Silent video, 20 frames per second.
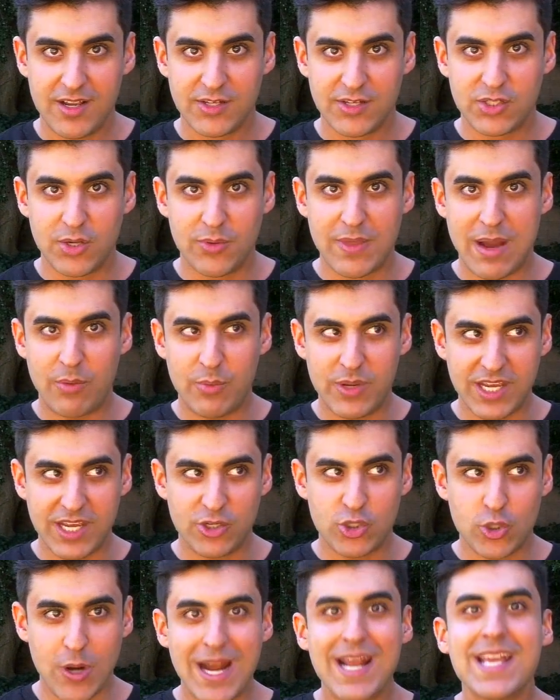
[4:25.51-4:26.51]
so that we
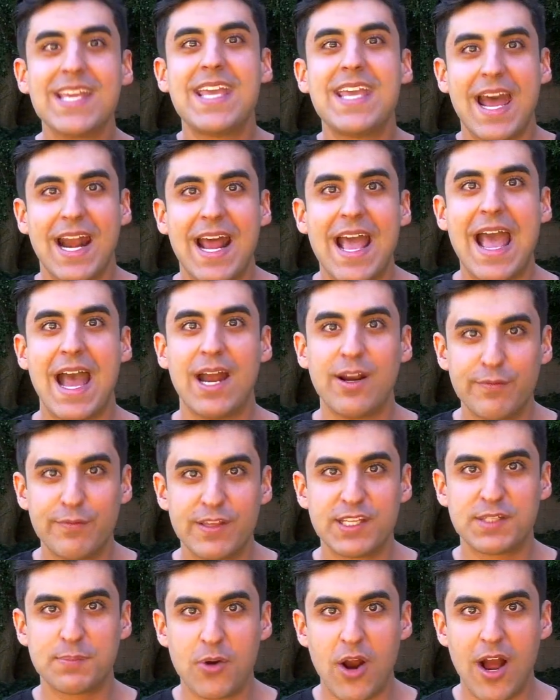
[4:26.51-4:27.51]
can try to get ahead of
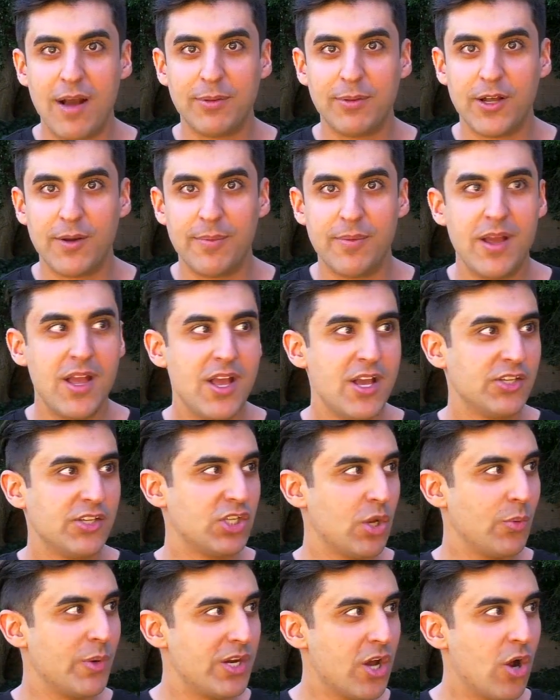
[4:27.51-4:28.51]
this problem
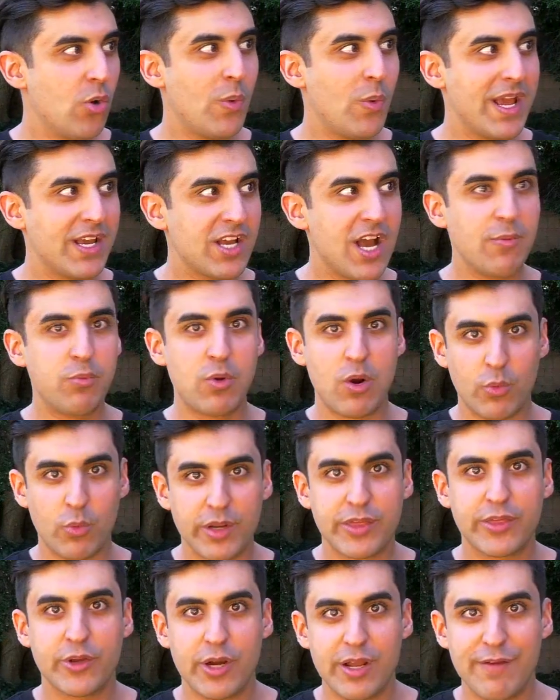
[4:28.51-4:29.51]
so we don't wake up when
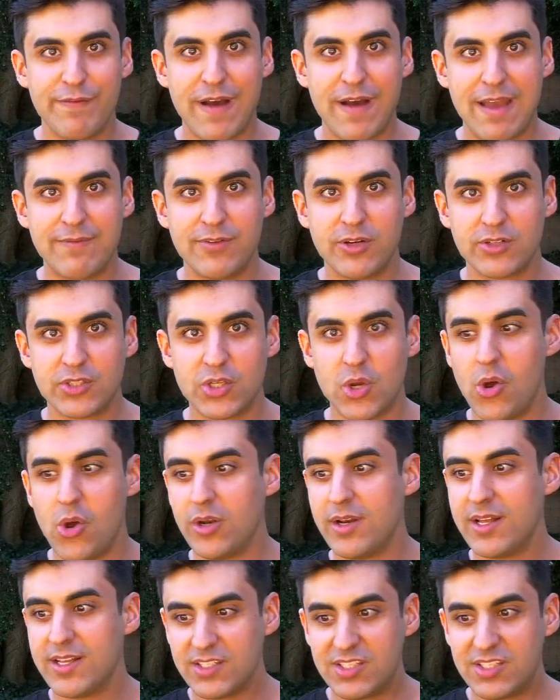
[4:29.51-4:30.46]
we're 35 years old,